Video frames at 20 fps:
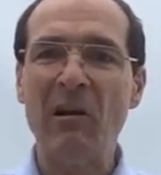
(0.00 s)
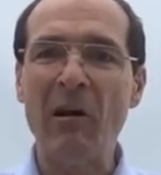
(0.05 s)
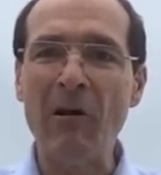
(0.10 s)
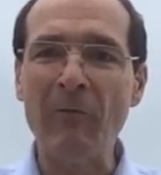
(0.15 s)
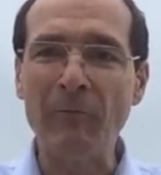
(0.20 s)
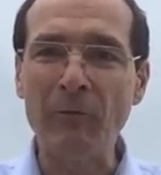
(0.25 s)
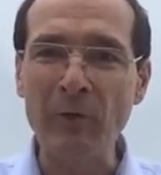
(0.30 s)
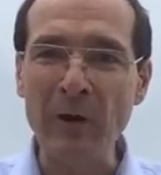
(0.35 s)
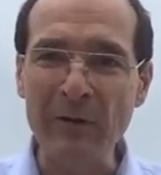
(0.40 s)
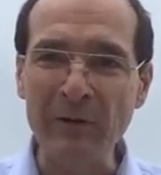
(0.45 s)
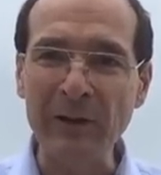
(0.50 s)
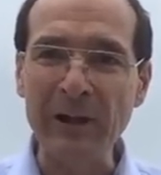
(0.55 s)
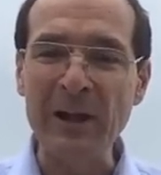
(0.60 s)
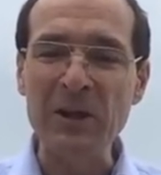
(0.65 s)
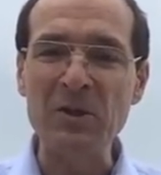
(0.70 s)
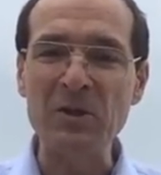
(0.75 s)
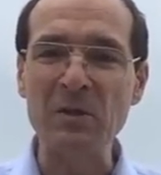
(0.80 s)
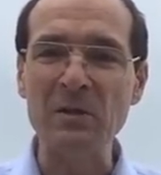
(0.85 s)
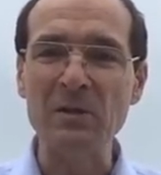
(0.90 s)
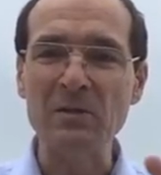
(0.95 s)
of
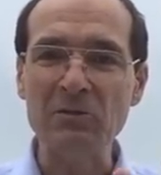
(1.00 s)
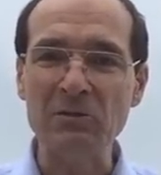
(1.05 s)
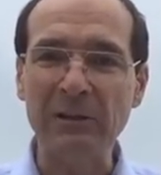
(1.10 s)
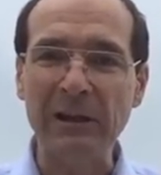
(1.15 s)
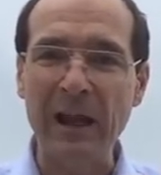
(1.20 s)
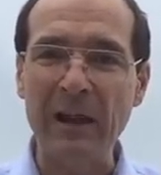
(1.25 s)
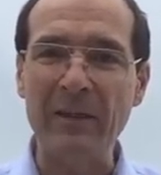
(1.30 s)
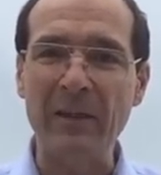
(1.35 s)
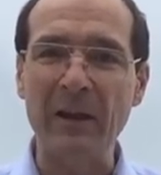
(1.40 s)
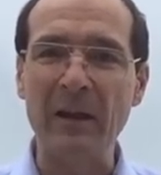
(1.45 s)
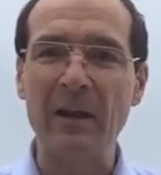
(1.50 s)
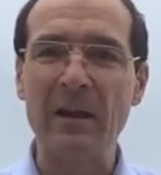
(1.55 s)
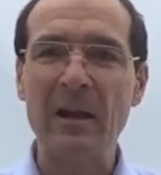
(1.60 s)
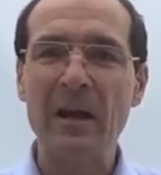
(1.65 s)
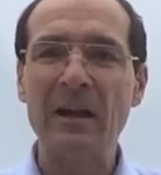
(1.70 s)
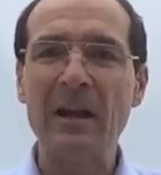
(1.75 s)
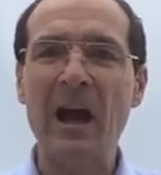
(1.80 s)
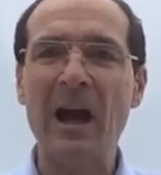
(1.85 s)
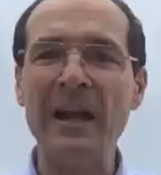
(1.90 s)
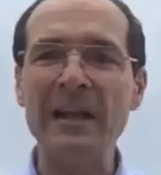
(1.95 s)
revelation together
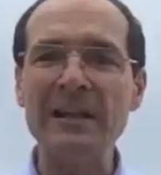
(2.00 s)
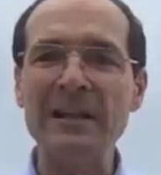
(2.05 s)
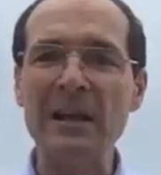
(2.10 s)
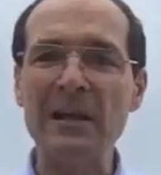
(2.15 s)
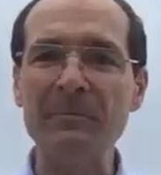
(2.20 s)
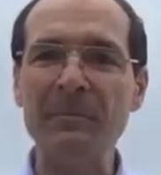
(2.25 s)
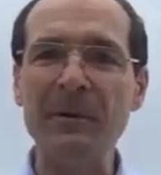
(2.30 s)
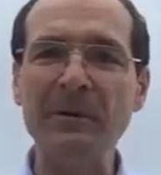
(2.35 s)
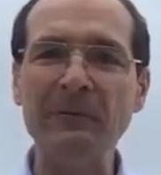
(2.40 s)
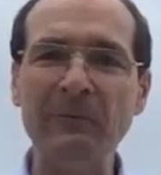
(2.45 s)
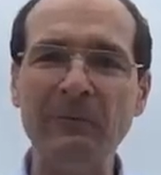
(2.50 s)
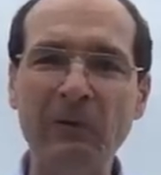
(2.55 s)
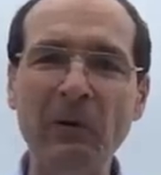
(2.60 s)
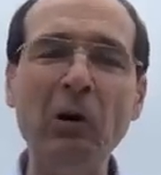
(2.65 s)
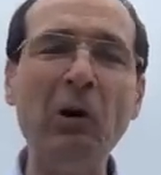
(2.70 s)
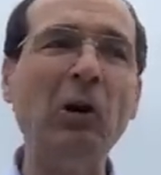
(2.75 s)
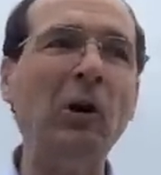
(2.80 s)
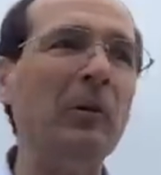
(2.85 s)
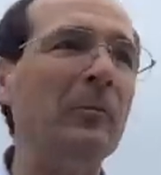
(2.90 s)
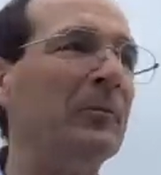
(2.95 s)
an idea being
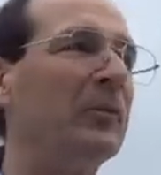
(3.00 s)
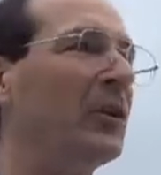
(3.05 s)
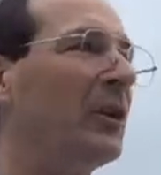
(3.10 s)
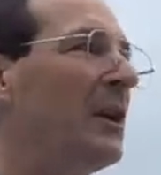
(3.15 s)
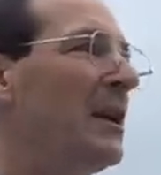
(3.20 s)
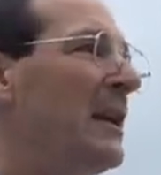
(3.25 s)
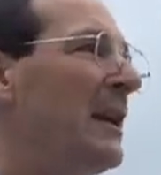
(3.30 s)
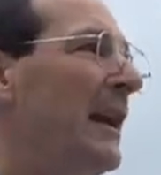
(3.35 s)
formed,